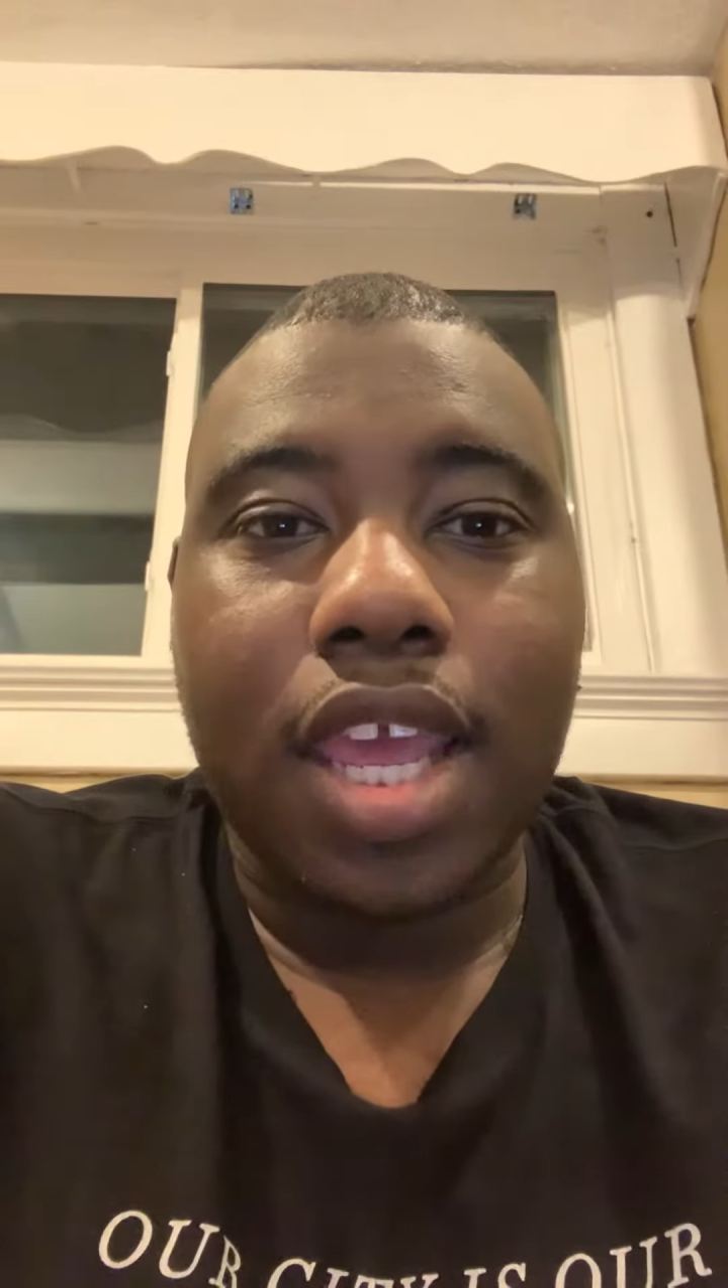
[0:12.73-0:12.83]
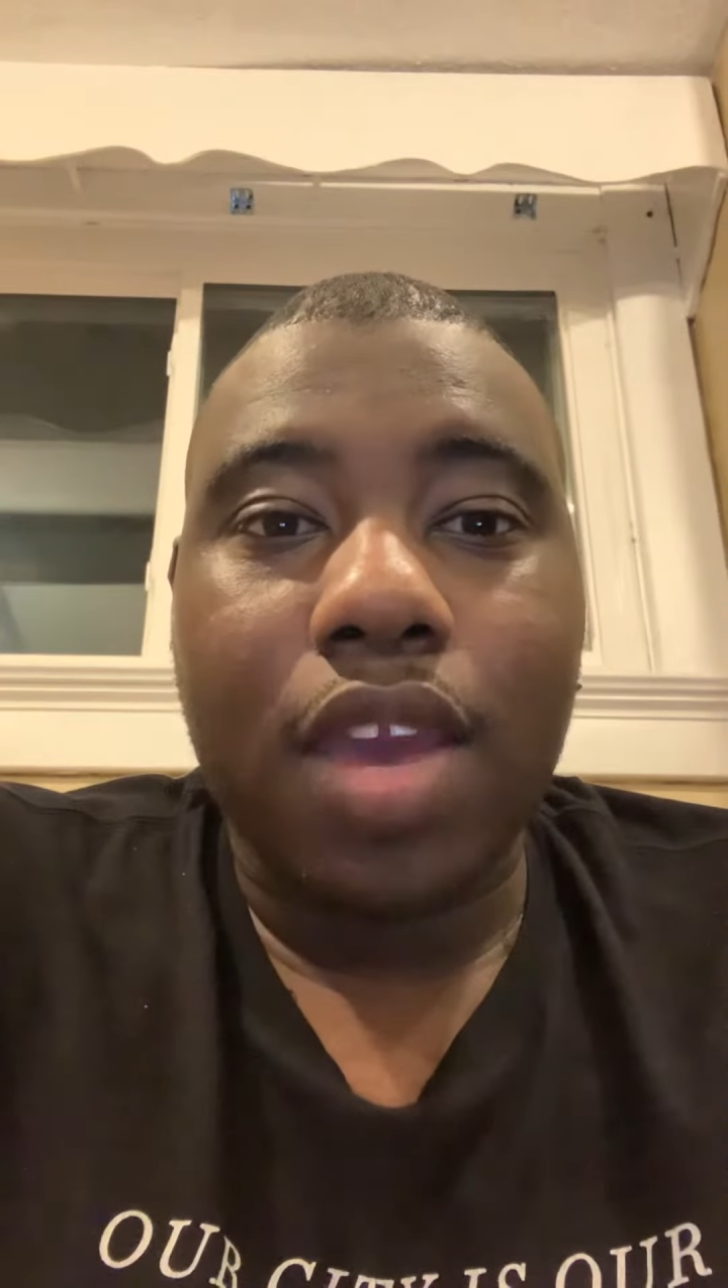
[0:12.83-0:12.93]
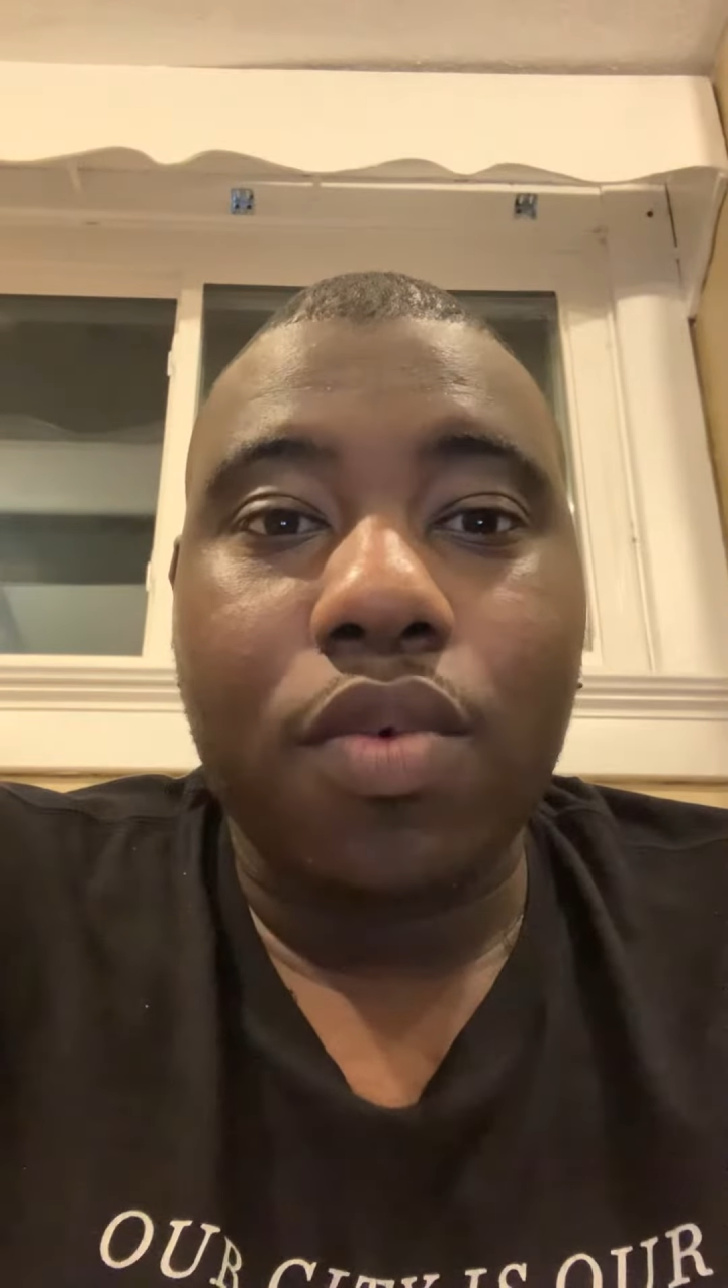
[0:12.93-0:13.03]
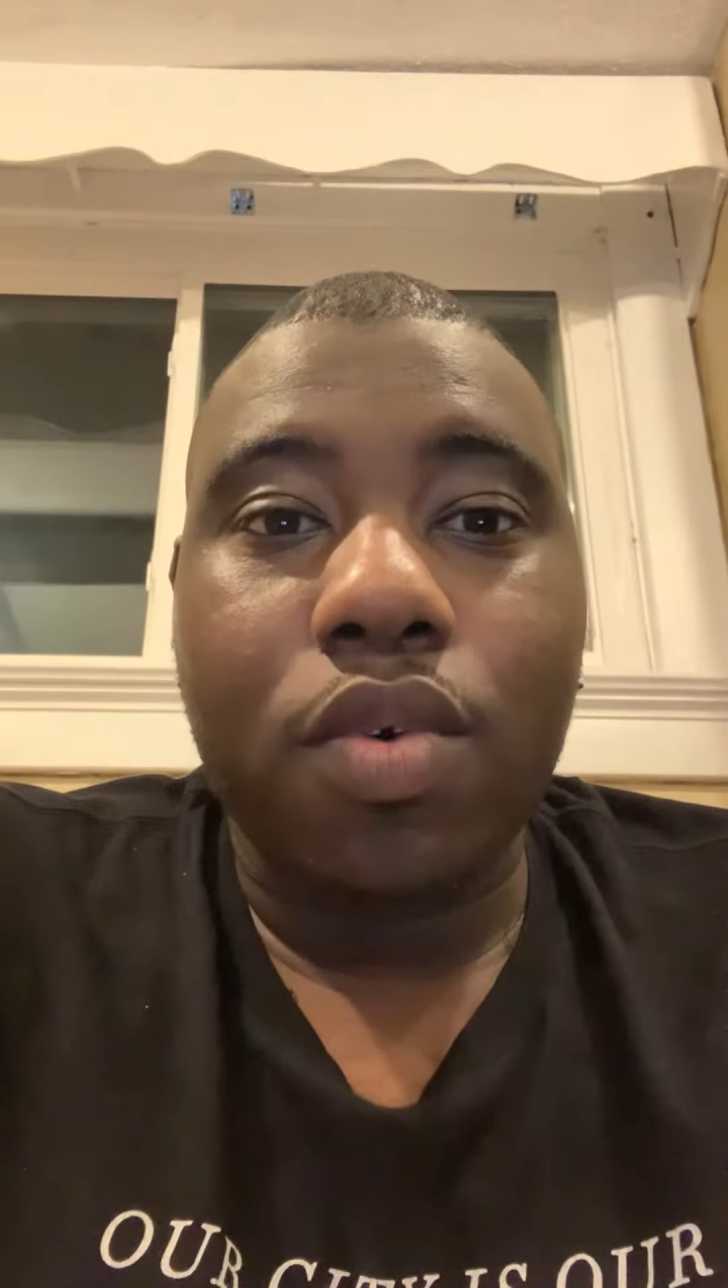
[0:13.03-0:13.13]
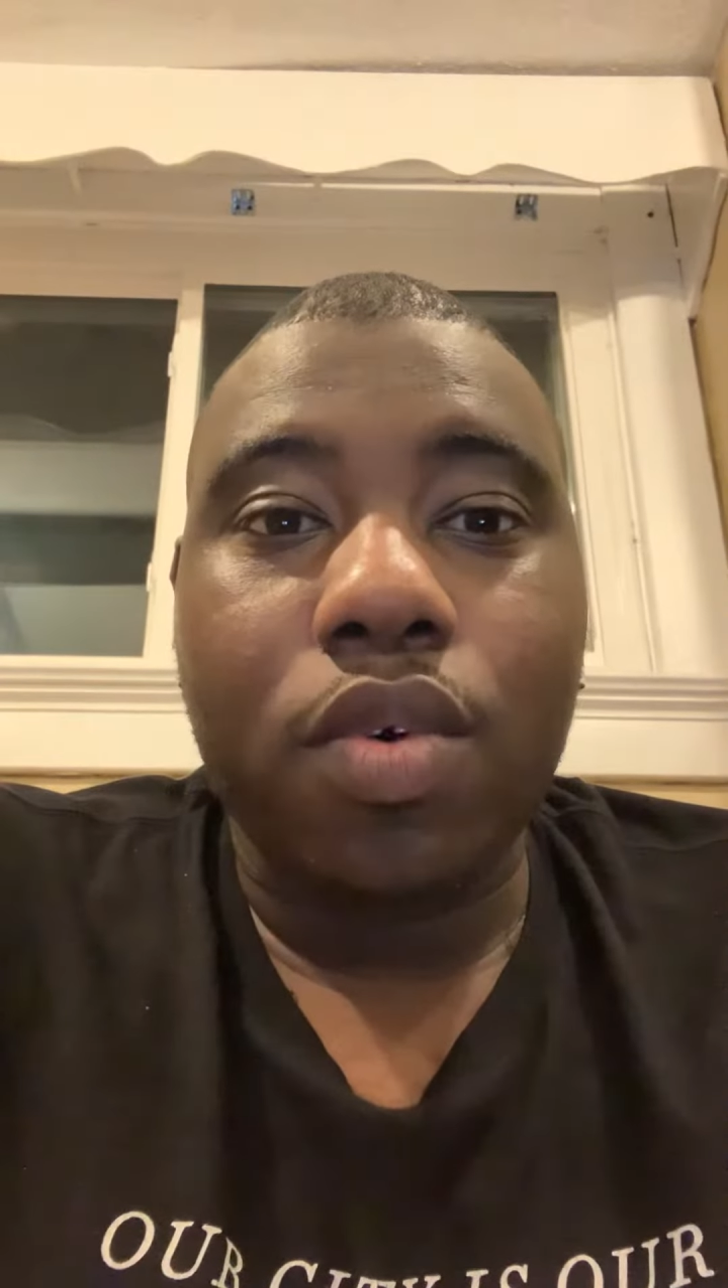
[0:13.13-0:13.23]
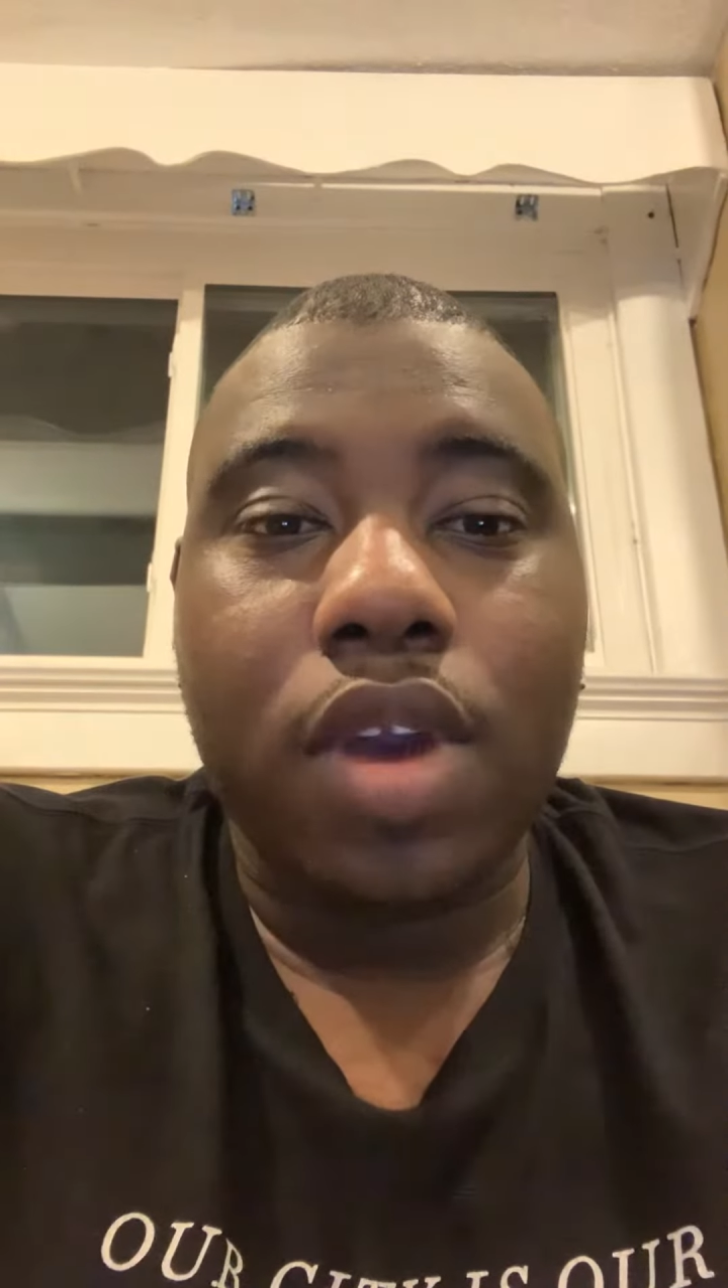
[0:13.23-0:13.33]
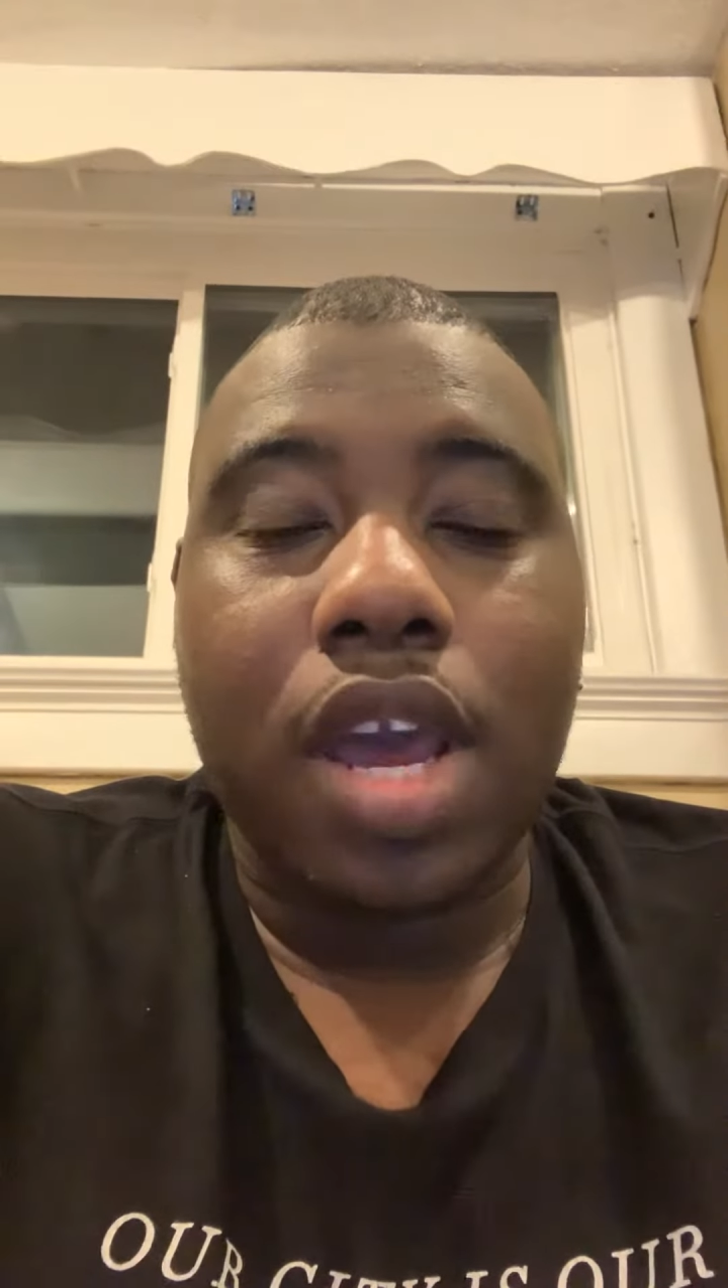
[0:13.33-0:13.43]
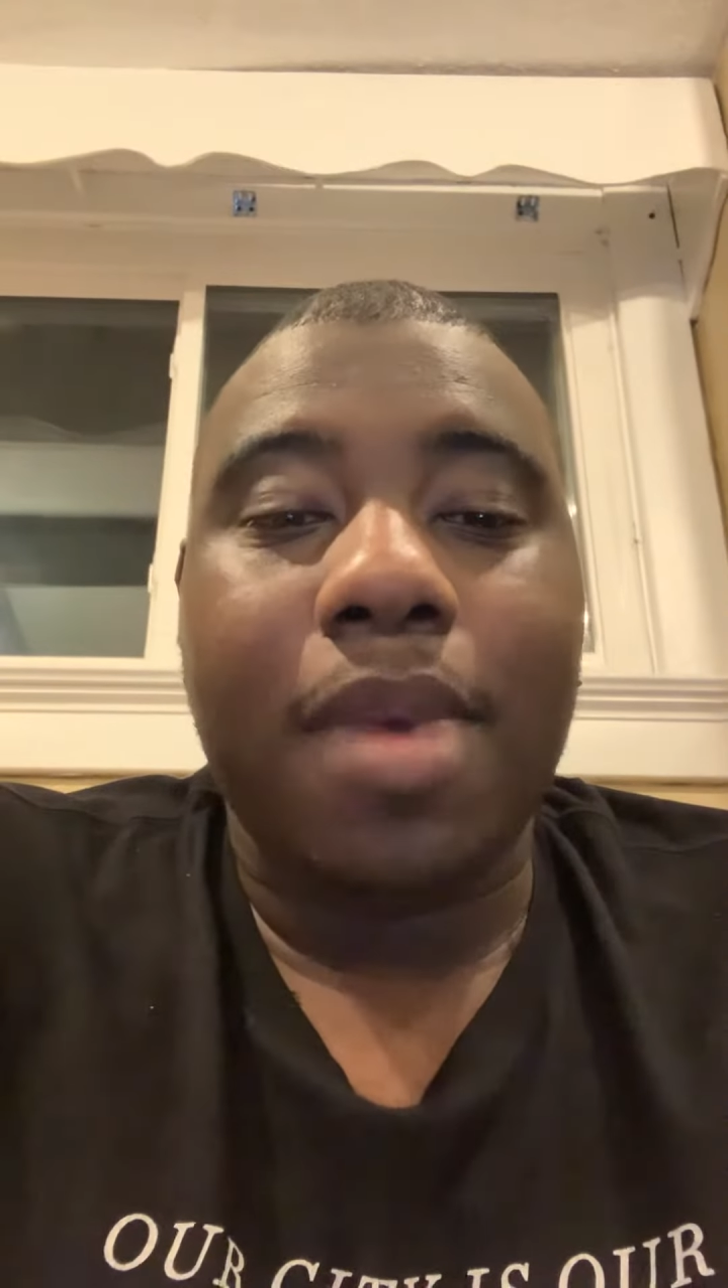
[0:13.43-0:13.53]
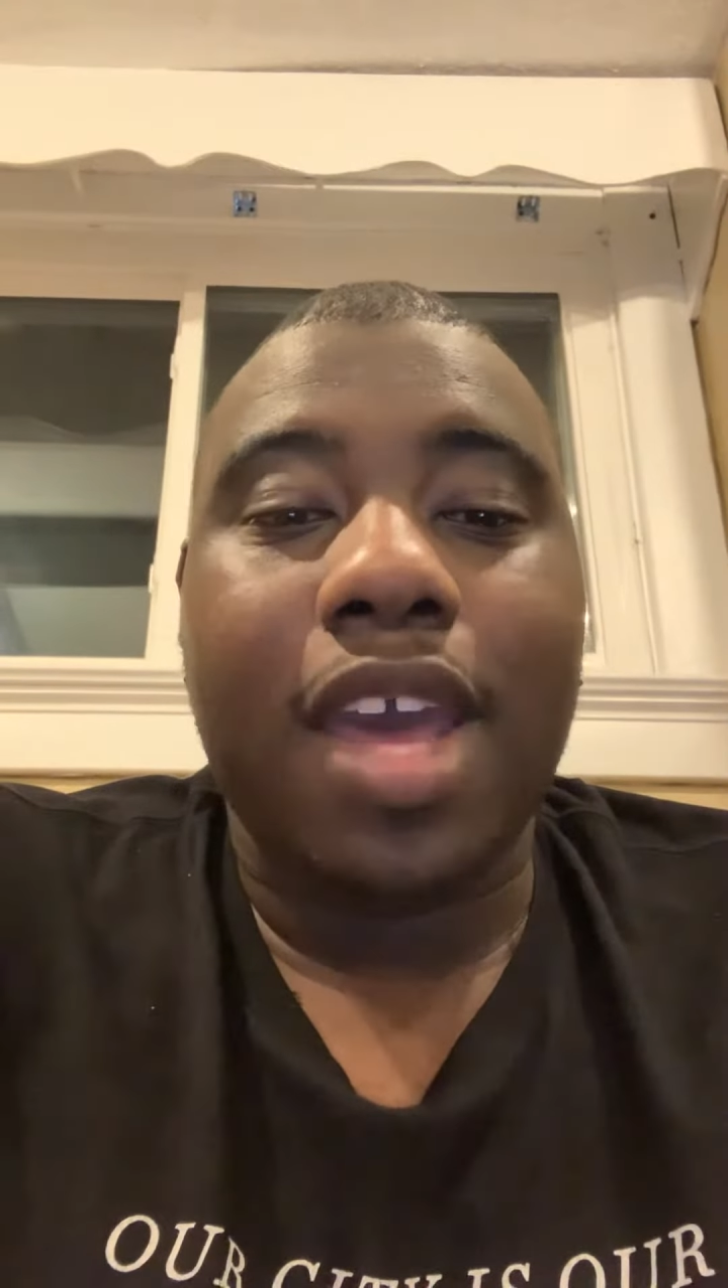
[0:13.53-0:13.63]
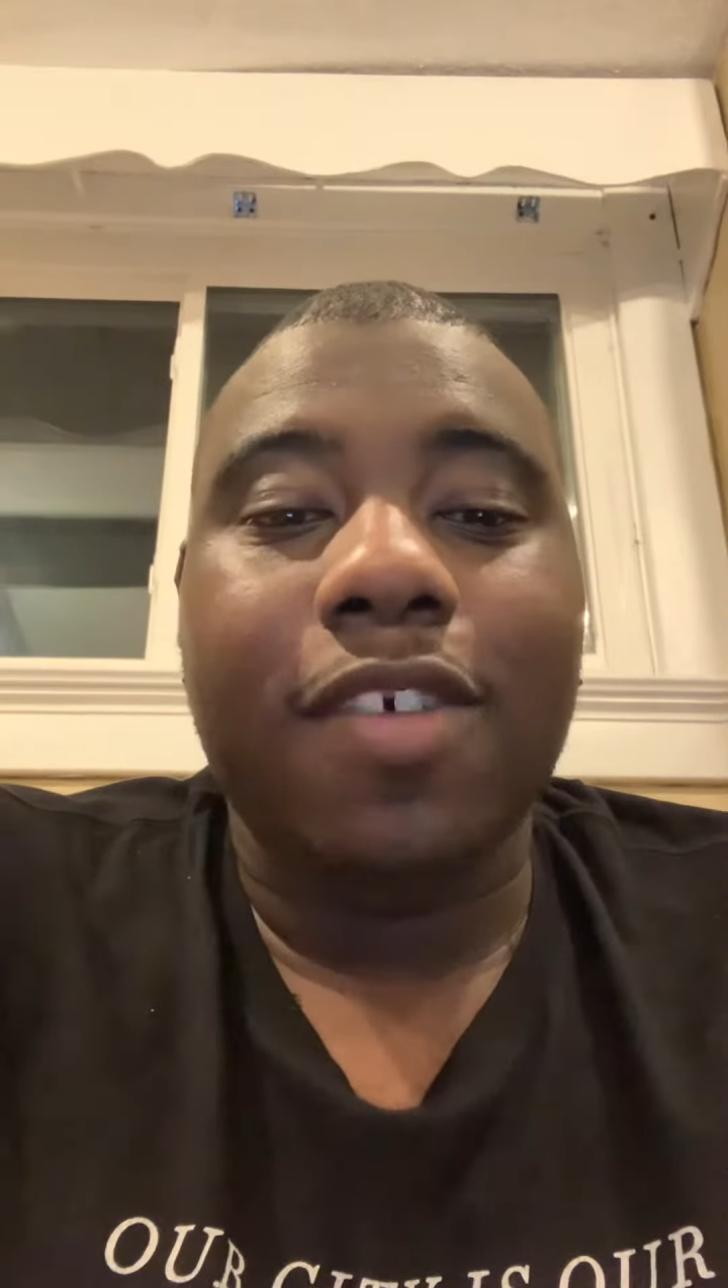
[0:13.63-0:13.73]
it will
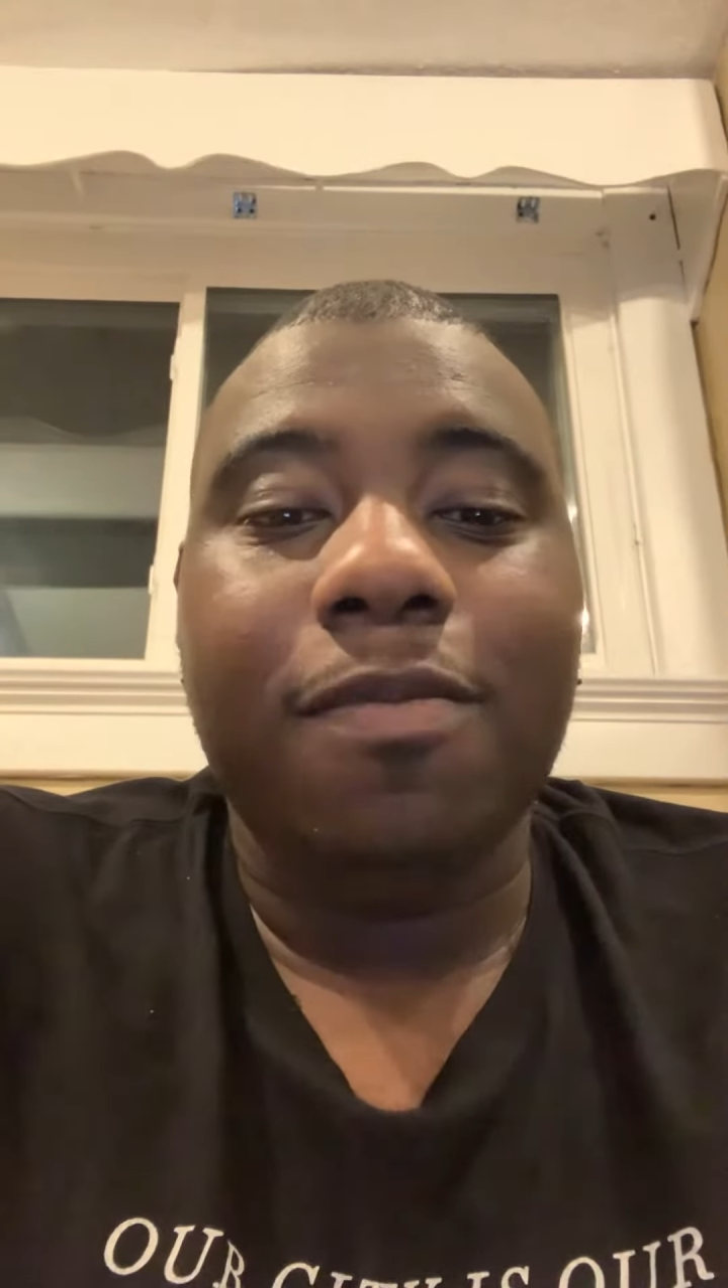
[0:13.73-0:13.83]
come out